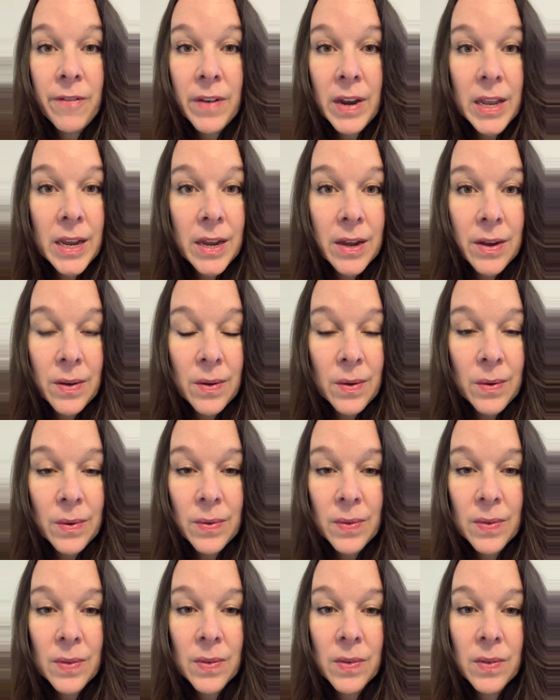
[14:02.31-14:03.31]

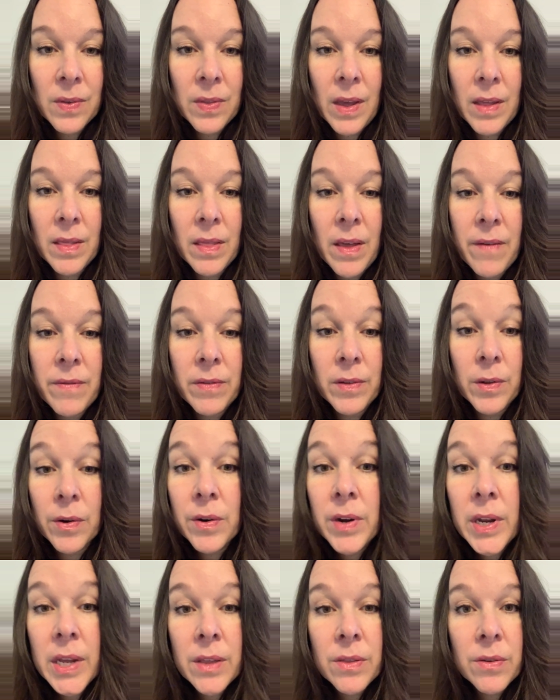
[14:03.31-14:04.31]
videos? Do they love
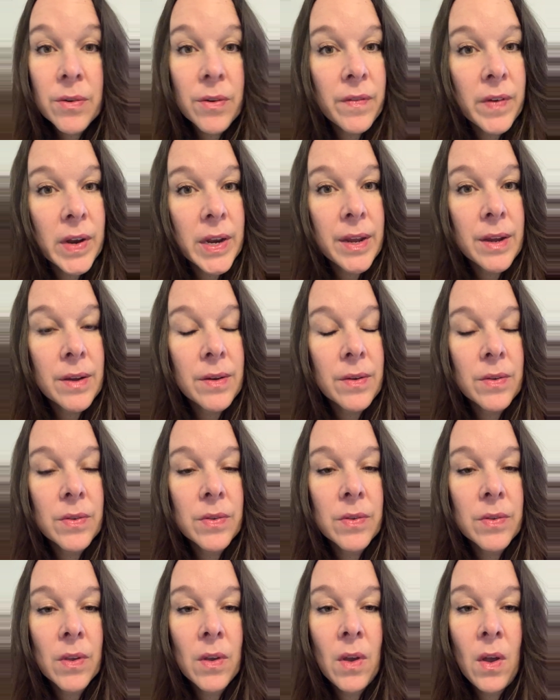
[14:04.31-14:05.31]
learning through
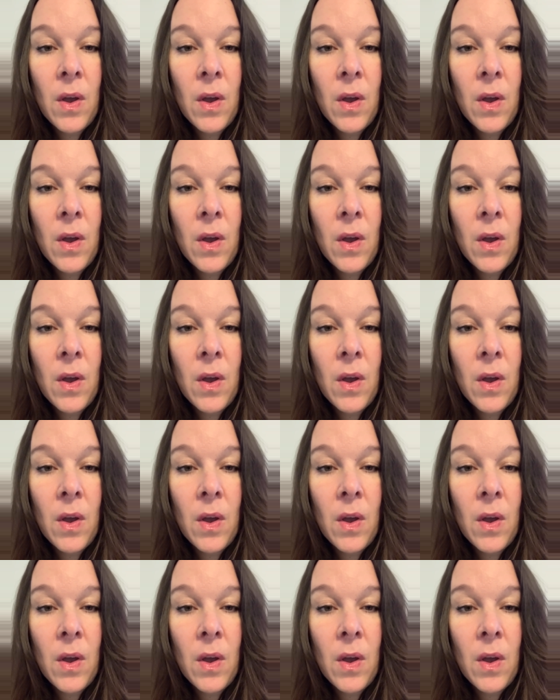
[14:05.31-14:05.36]
videos?